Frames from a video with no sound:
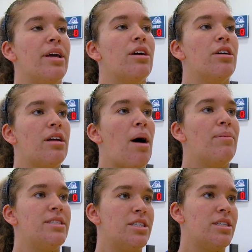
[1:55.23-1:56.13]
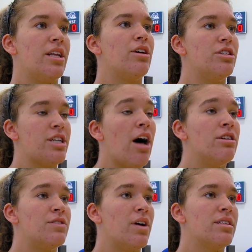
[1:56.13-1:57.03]
to be a good competition and a good
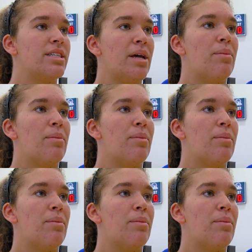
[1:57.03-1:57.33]
challenge for us to